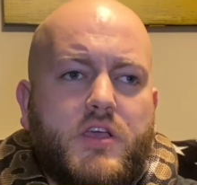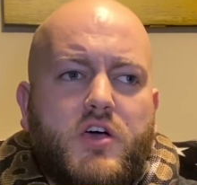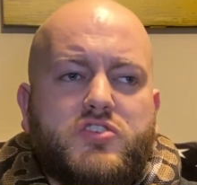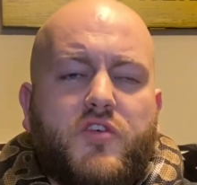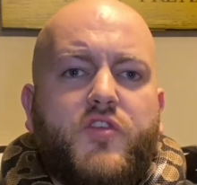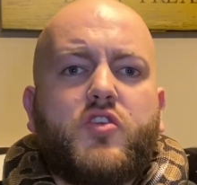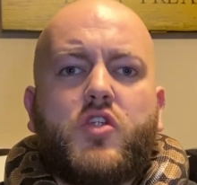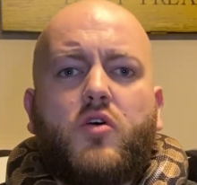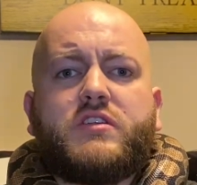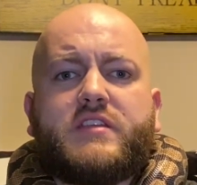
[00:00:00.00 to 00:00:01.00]
So if you're
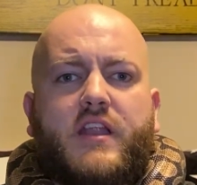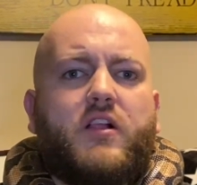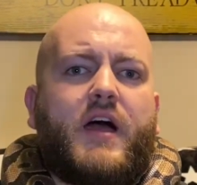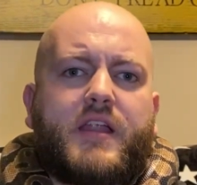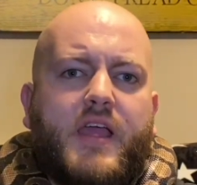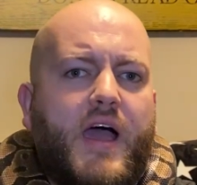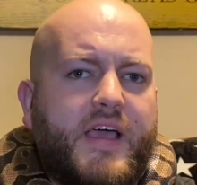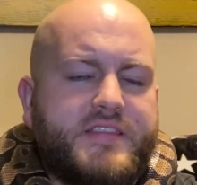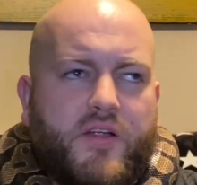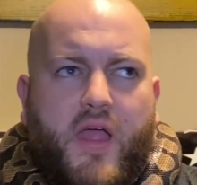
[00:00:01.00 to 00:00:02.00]
noticing, now a lot of
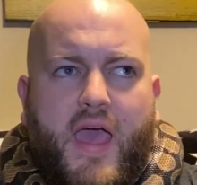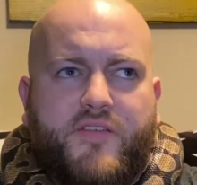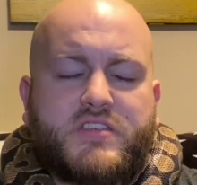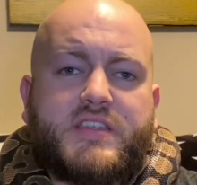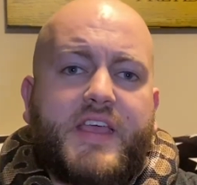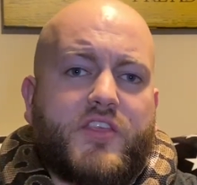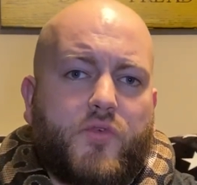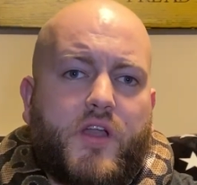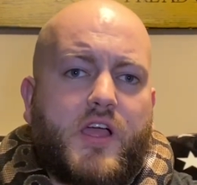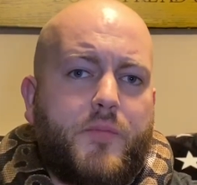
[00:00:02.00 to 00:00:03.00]
guys that have snakes
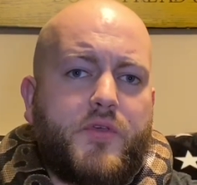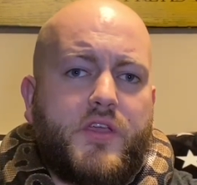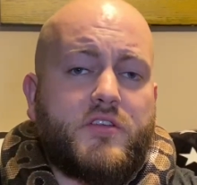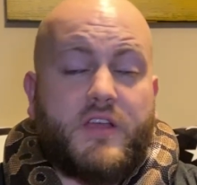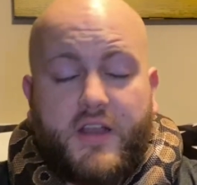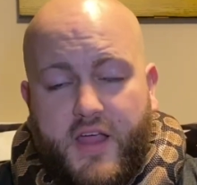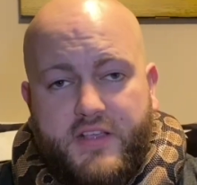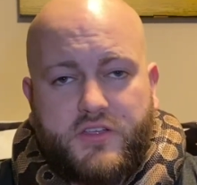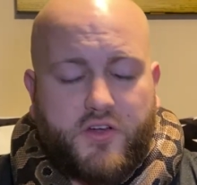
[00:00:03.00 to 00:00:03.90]
throughout a couple of years, a lot of guys and